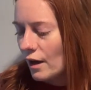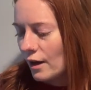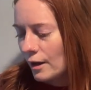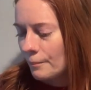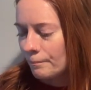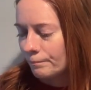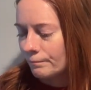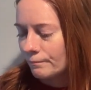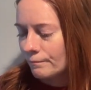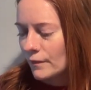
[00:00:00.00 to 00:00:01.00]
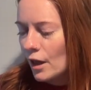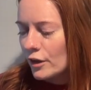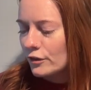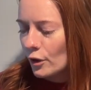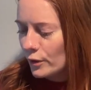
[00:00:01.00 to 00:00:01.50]
Um,
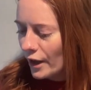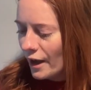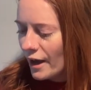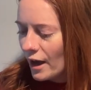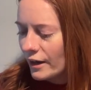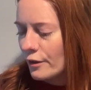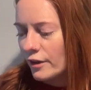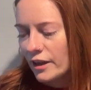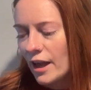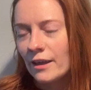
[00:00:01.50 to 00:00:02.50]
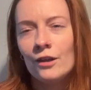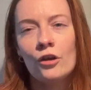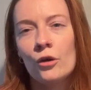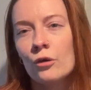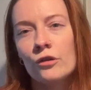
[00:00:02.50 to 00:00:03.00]
So yeah, and I think, yeah, yin
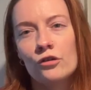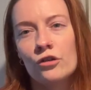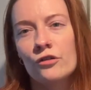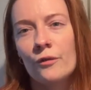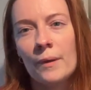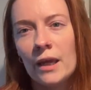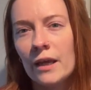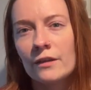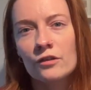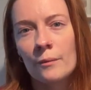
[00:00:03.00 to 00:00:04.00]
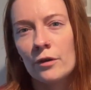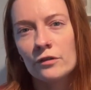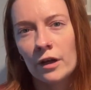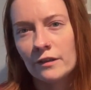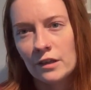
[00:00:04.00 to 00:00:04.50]
yoga is just, for me, it's the most
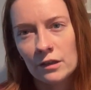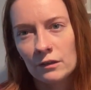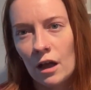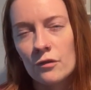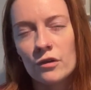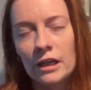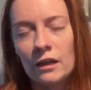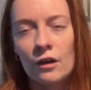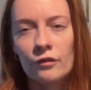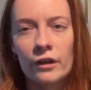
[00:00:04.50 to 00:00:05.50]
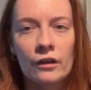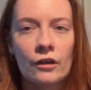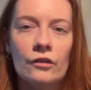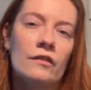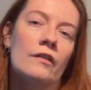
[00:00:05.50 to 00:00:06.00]
ideal. I really love like a
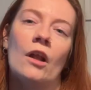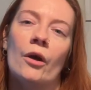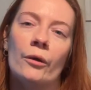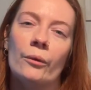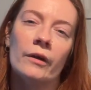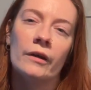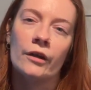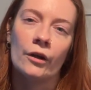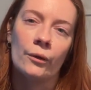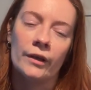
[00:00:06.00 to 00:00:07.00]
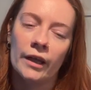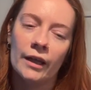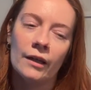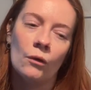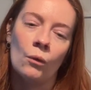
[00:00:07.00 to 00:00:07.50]
good slow, you know,
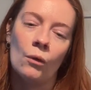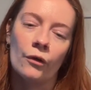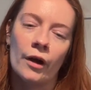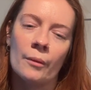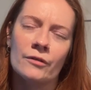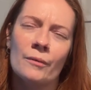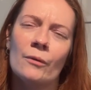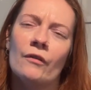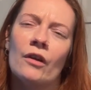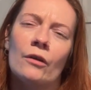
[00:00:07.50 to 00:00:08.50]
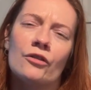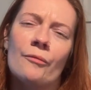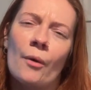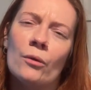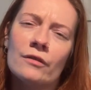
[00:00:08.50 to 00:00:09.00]
yin, or um, something with like lots
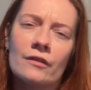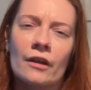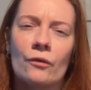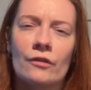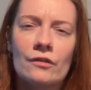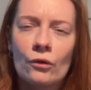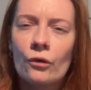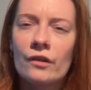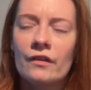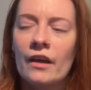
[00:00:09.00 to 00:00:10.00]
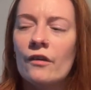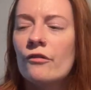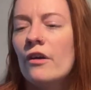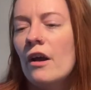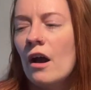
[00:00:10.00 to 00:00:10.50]
of bolsters, like
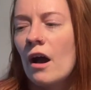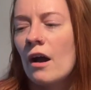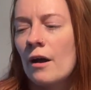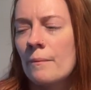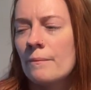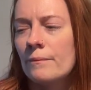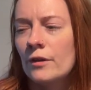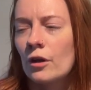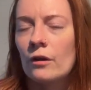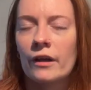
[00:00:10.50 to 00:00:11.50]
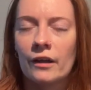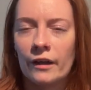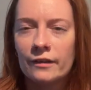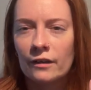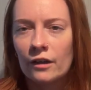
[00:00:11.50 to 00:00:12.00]
restorative, um, you know, and like a
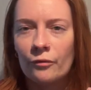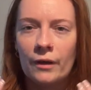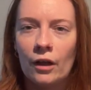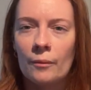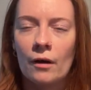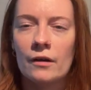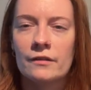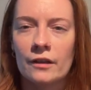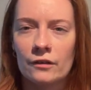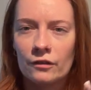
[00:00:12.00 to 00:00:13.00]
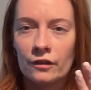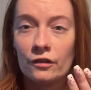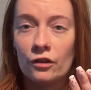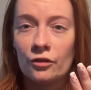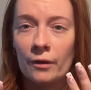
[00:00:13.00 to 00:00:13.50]
nice kind of pillow mask thing. To
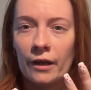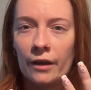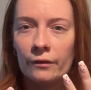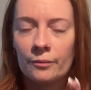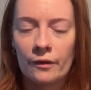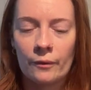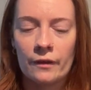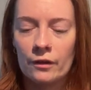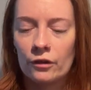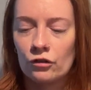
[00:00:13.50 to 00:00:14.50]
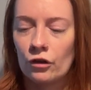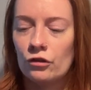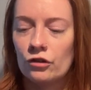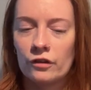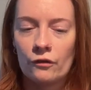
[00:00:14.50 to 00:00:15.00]
excuse my nails, by the way, they look
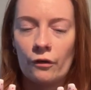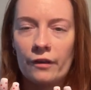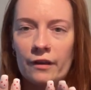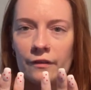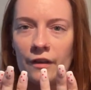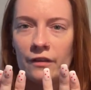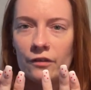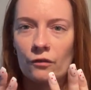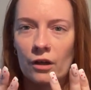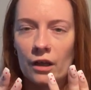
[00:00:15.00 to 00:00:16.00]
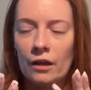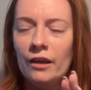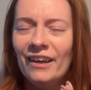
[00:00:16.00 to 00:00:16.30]
atrocious. I've got these, these three.